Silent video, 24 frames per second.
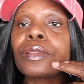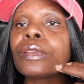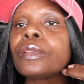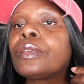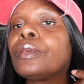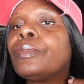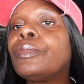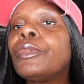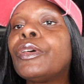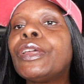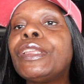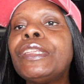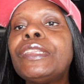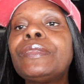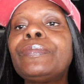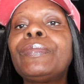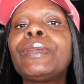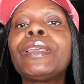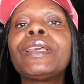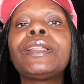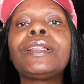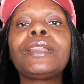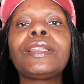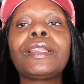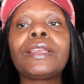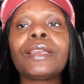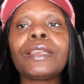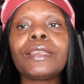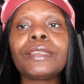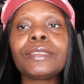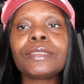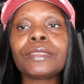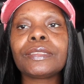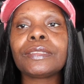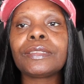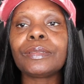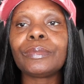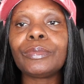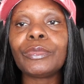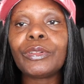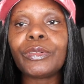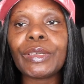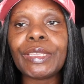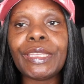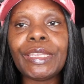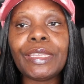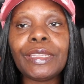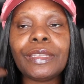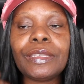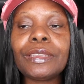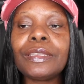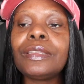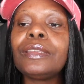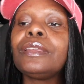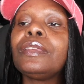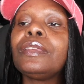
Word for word: Good morning, Spirit Lights. Good morning.